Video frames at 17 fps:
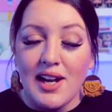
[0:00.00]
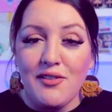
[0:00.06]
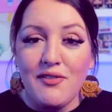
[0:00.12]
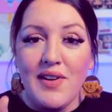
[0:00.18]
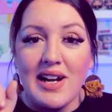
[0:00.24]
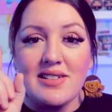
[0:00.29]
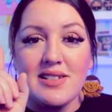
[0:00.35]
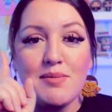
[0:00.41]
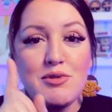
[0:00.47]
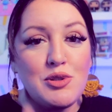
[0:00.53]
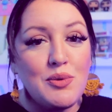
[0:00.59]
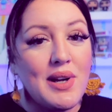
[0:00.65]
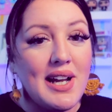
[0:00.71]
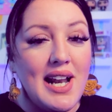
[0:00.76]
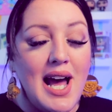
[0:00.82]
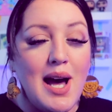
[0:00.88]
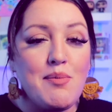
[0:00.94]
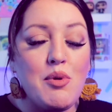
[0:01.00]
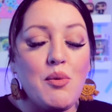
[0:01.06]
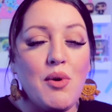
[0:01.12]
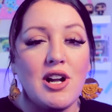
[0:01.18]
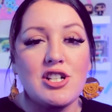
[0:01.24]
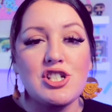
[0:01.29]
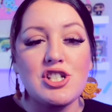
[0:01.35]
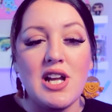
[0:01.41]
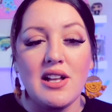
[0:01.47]
In fact, I'm doing an Apple
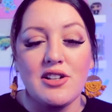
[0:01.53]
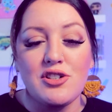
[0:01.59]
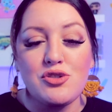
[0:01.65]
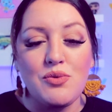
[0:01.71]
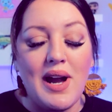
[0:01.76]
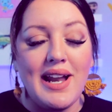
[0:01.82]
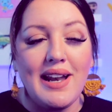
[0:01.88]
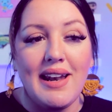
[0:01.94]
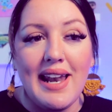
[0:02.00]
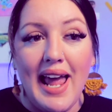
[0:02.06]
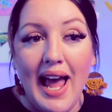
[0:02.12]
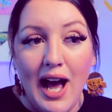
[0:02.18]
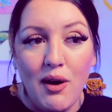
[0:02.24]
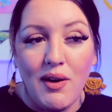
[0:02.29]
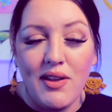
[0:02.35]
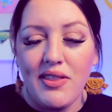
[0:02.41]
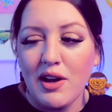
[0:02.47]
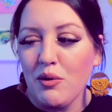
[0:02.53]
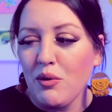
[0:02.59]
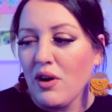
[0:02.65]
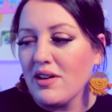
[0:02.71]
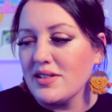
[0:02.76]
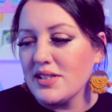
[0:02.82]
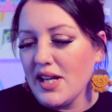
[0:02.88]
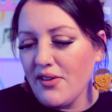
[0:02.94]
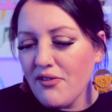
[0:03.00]
Watch challenge right now. I think we're
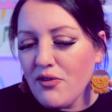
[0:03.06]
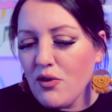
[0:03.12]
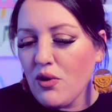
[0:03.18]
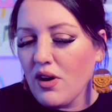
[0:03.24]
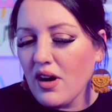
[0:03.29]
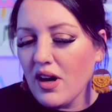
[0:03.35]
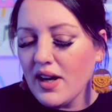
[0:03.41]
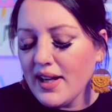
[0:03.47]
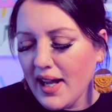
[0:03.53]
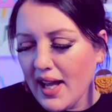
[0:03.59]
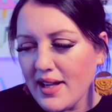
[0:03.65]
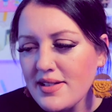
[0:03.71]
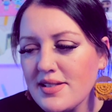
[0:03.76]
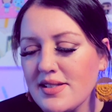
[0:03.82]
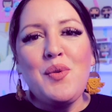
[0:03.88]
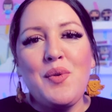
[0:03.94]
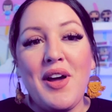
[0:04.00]
on day 4. Yes.